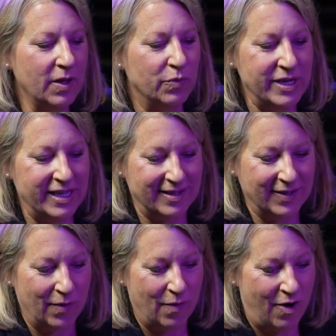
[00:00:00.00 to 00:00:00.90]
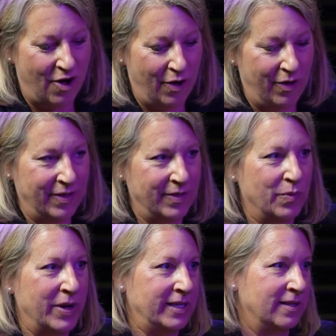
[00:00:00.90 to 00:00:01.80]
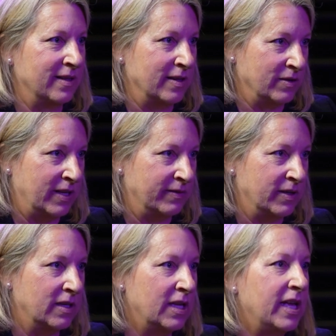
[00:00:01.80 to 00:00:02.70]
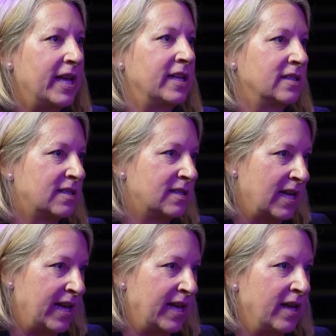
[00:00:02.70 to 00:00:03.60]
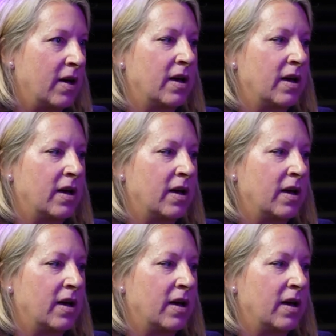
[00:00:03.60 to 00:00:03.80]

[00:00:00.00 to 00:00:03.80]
we need to go all the way to their level and say,